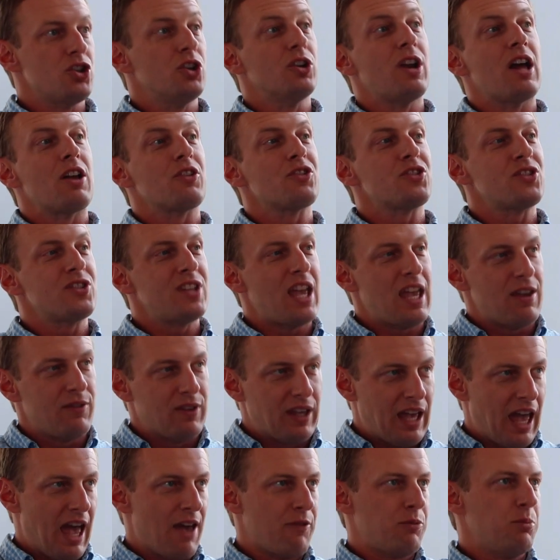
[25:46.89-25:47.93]
You're now
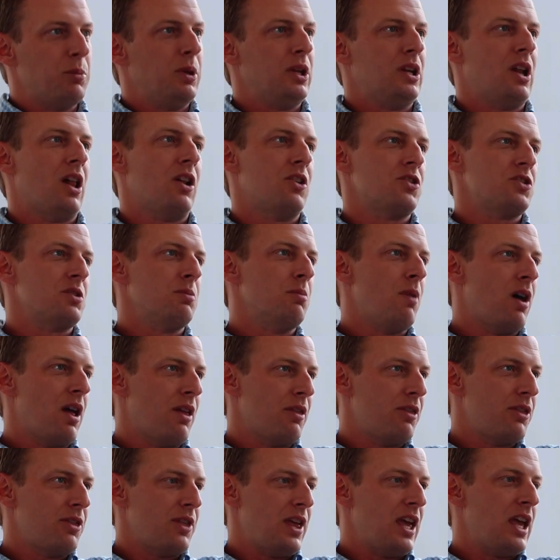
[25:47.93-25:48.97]
saving $500,000 a
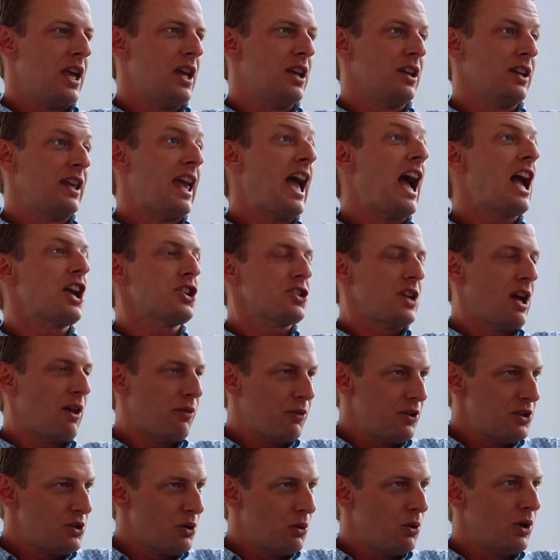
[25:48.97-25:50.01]
month in cash
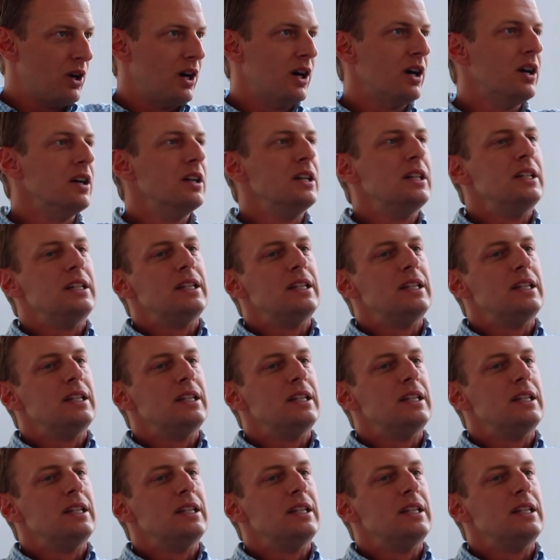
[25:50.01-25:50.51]
out the door.